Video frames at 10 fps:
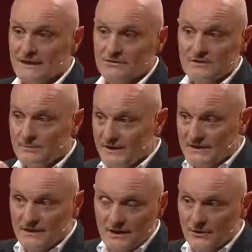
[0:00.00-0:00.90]
So
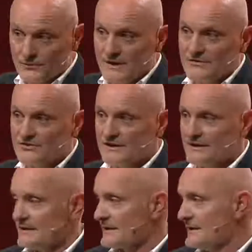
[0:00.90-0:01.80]
depending how you
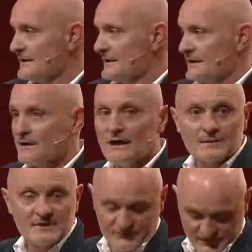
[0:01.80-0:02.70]
engineer a
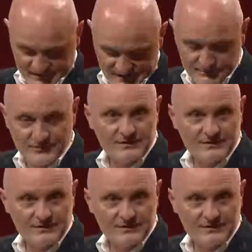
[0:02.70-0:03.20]
garment, for example,